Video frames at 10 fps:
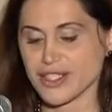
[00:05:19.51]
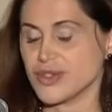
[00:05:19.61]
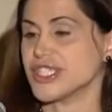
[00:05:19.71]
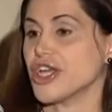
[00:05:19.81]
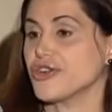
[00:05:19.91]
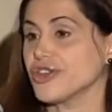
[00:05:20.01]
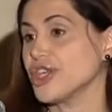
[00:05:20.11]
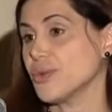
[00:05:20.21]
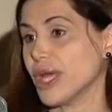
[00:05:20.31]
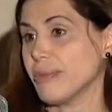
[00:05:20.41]
So
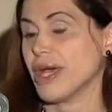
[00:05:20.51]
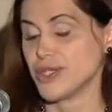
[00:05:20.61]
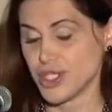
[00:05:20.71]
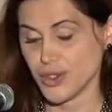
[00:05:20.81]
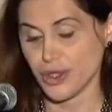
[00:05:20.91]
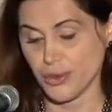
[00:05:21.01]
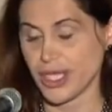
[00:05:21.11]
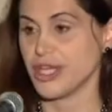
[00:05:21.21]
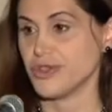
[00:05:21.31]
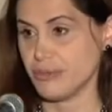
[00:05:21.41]
generally you want about two to
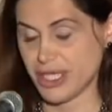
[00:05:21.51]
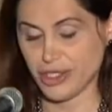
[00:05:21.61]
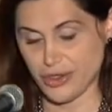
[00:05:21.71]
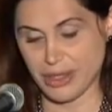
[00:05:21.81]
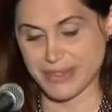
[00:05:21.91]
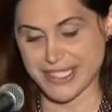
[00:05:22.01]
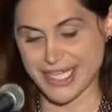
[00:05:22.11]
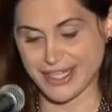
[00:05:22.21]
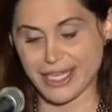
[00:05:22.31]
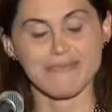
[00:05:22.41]
300 milligrams
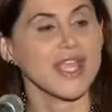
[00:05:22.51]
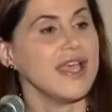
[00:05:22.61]
daily.